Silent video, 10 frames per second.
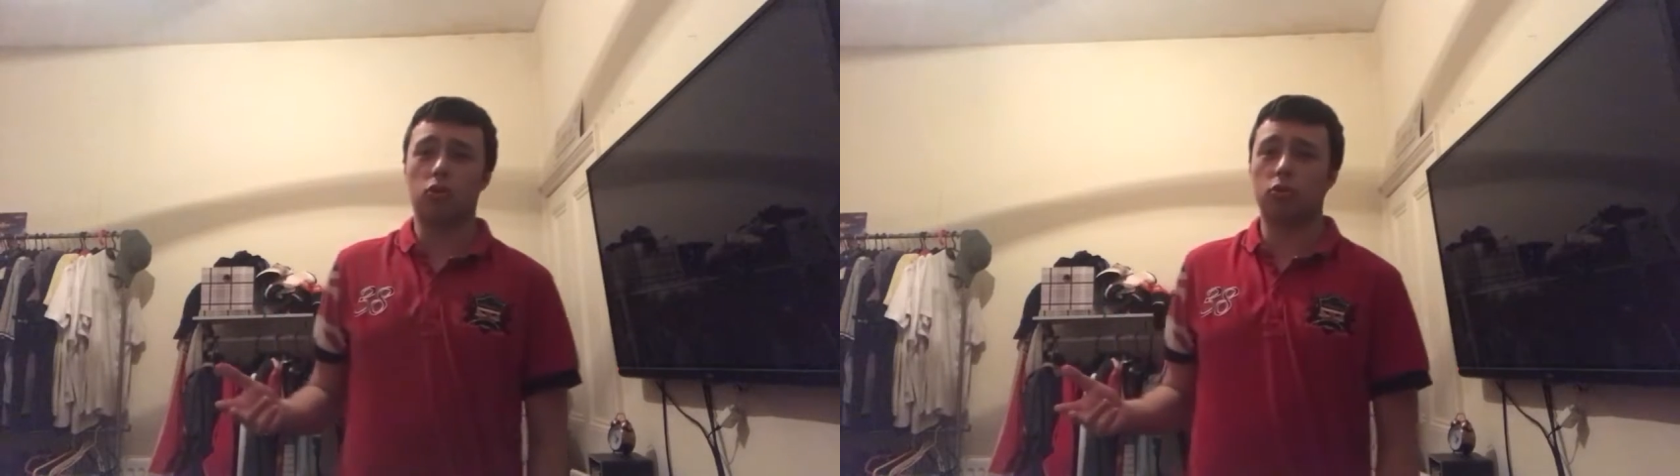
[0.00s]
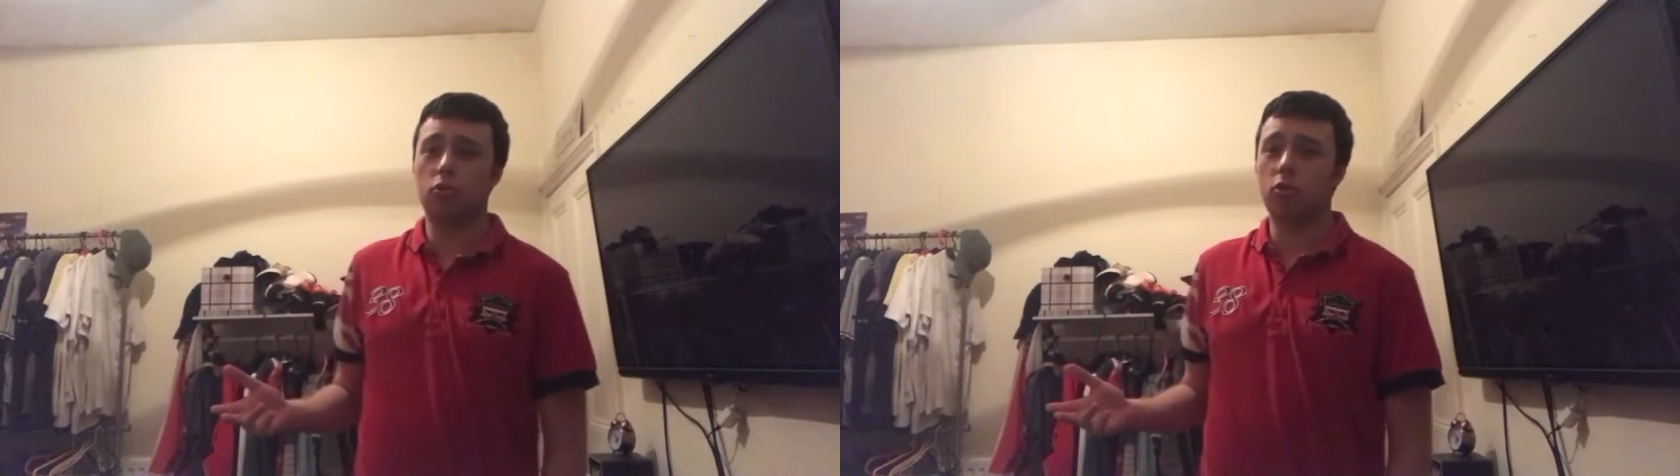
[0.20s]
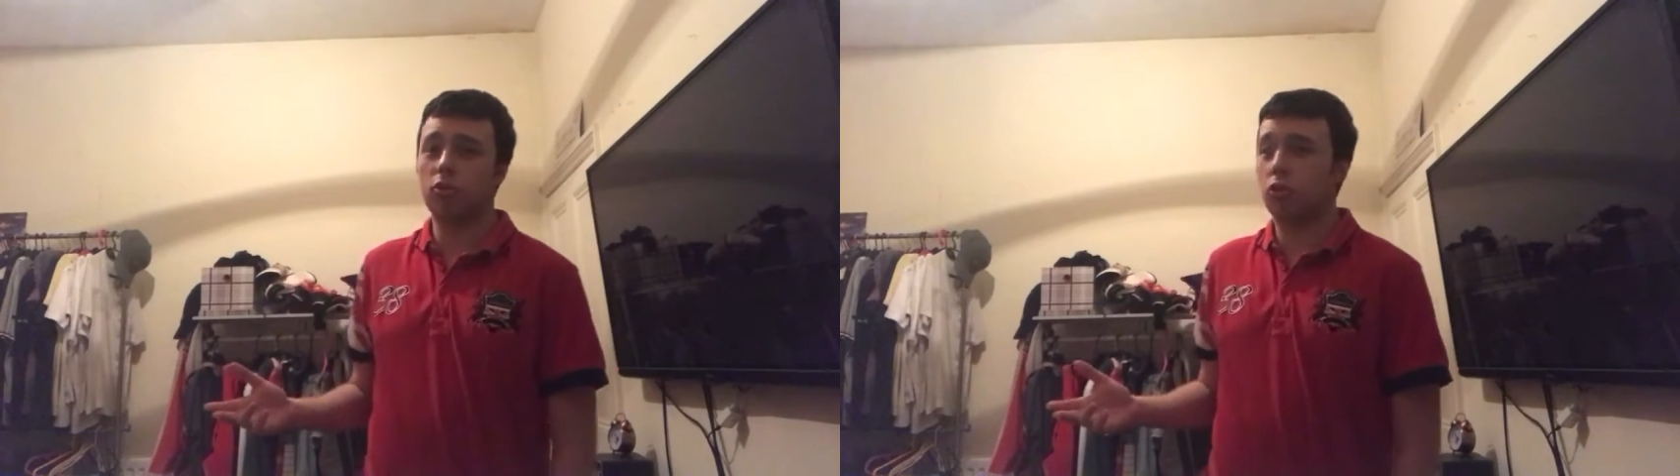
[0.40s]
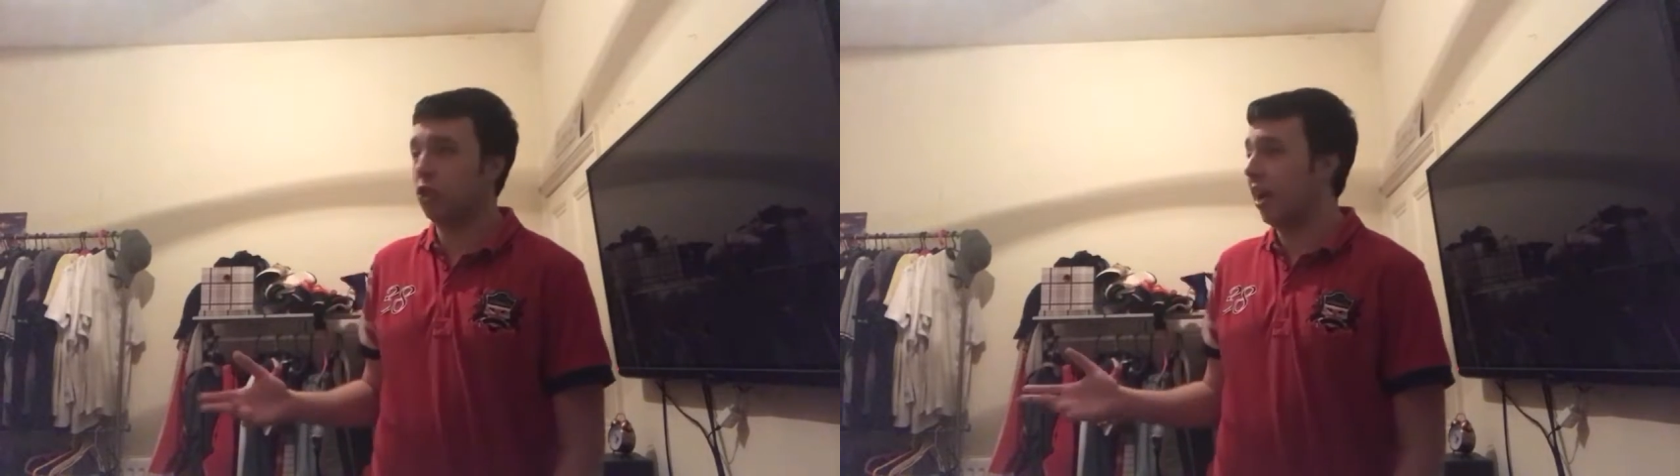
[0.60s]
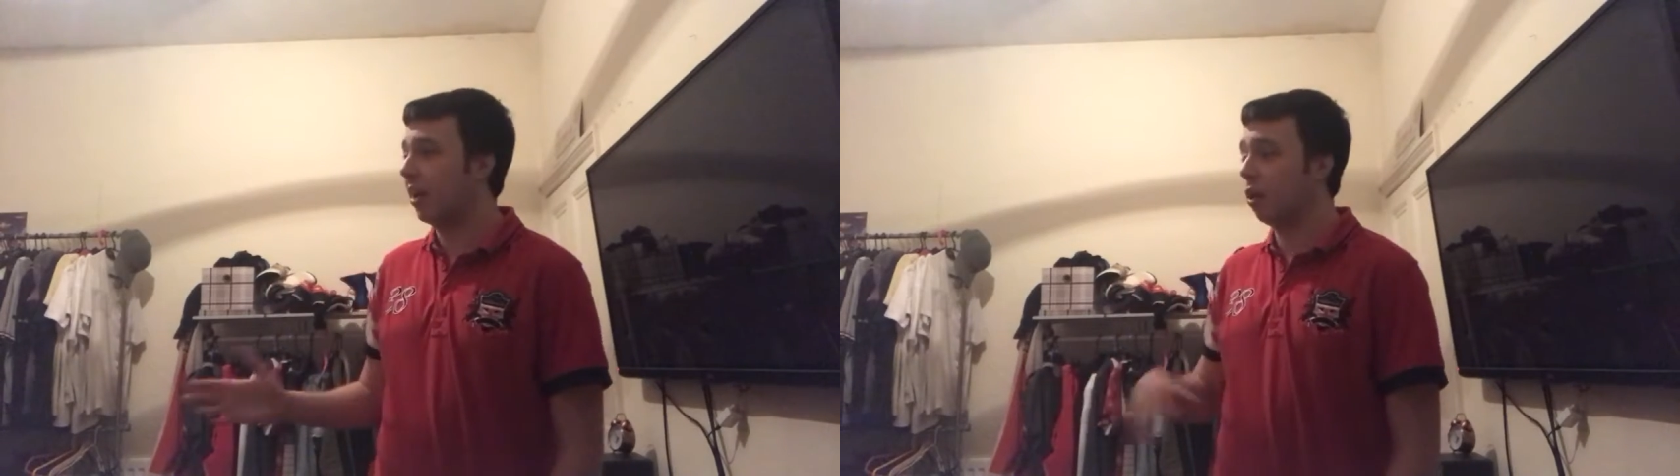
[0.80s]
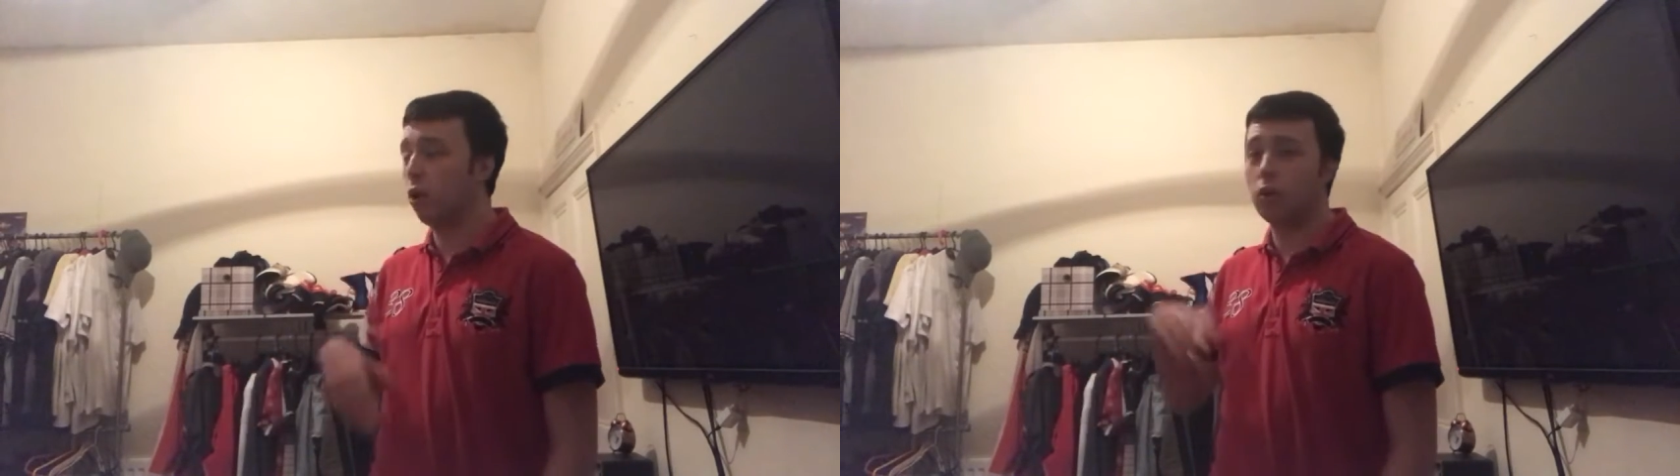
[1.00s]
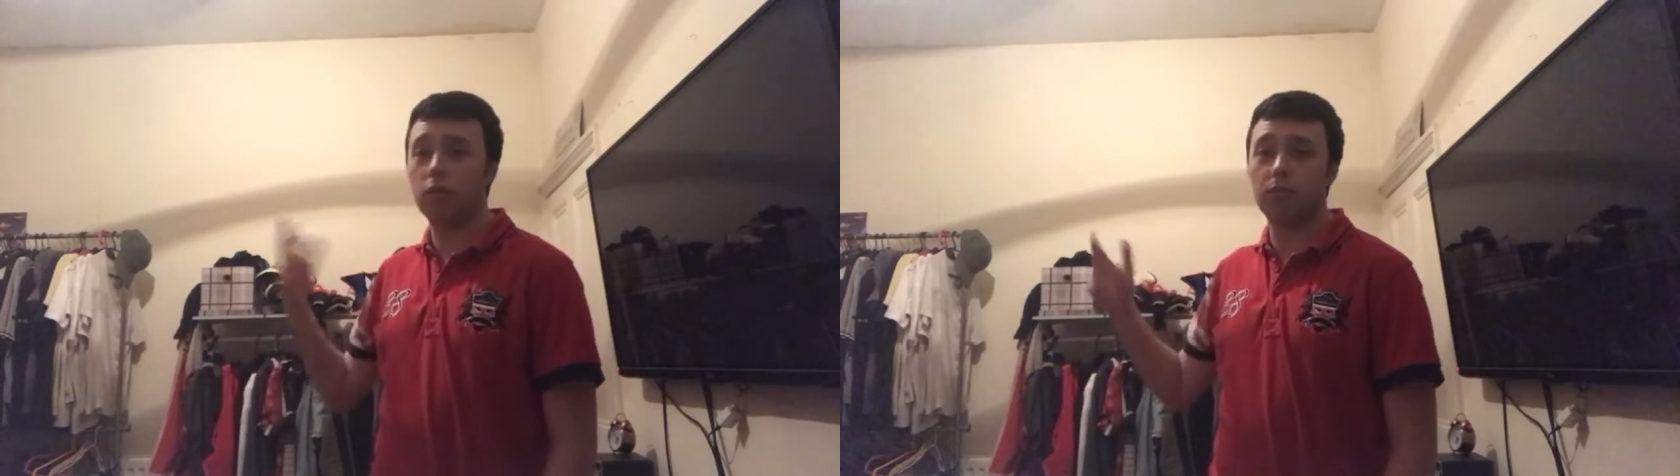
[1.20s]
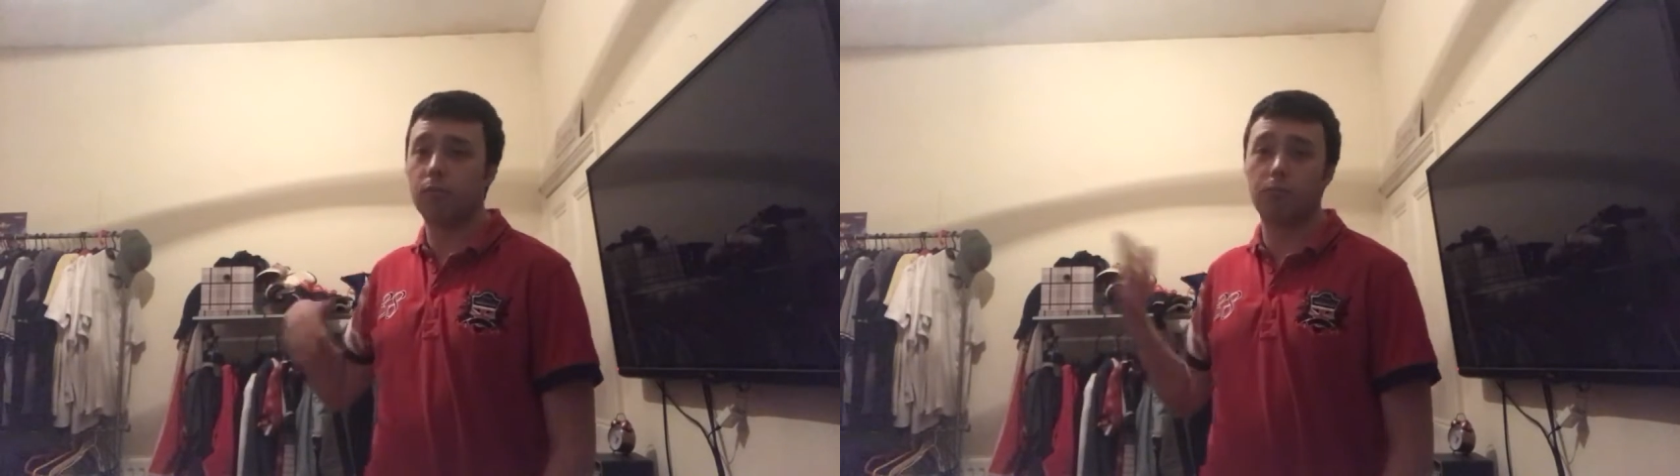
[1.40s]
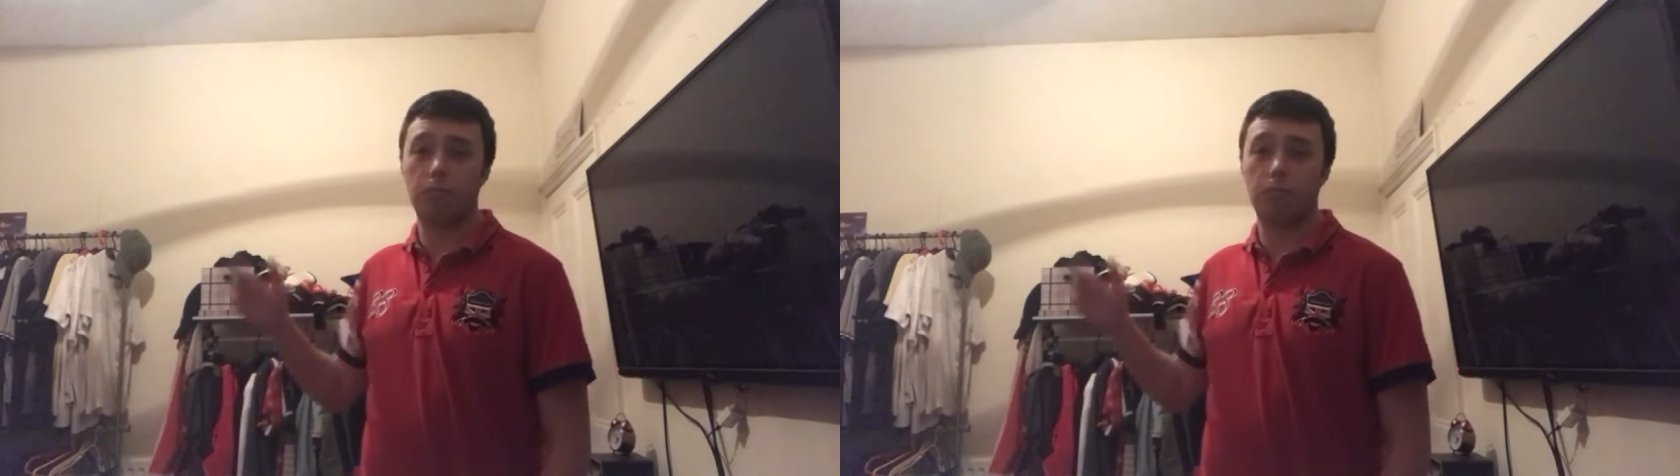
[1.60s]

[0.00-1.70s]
just chatting a lot of